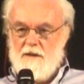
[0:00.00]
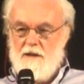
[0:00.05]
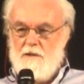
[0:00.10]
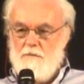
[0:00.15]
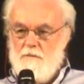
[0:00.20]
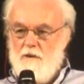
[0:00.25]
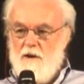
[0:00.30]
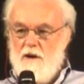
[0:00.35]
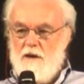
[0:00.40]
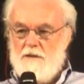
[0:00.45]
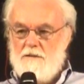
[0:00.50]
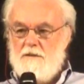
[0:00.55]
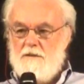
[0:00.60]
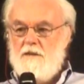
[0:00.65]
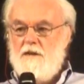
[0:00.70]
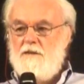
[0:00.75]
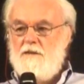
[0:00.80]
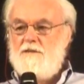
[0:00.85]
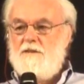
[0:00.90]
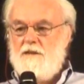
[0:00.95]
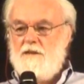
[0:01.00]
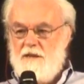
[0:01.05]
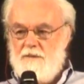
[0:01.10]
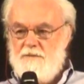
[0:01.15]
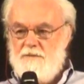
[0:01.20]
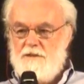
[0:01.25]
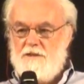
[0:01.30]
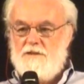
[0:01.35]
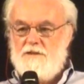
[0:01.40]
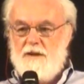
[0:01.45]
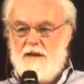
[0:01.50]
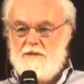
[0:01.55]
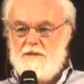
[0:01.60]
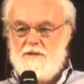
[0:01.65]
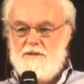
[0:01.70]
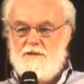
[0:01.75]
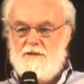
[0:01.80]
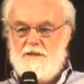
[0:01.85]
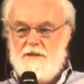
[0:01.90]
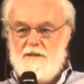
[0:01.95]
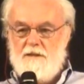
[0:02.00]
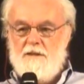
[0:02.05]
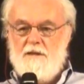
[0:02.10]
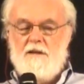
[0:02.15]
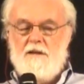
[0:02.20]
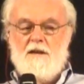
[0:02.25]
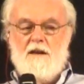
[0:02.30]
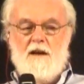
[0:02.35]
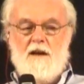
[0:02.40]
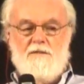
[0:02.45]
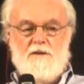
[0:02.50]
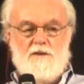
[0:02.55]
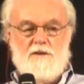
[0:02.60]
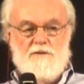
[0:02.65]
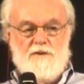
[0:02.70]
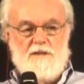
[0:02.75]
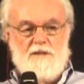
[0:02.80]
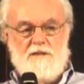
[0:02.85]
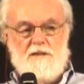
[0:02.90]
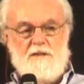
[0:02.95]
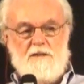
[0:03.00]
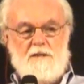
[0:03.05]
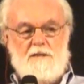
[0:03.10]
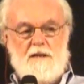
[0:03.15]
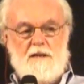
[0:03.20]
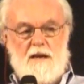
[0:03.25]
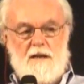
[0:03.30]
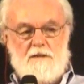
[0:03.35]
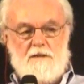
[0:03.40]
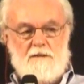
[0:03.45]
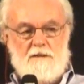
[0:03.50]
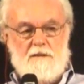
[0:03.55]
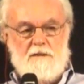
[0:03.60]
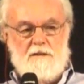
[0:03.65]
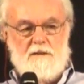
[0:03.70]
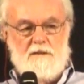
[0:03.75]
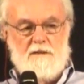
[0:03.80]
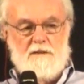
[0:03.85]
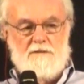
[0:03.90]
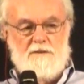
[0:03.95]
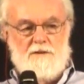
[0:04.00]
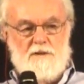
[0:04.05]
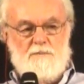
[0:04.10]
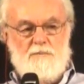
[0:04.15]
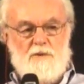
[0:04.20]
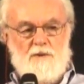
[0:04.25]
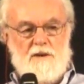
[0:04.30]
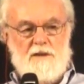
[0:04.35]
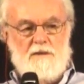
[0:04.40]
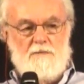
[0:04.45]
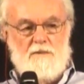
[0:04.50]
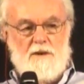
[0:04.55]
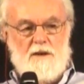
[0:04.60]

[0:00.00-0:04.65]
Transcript: It was a deliberate strategy of increasing the debt to the point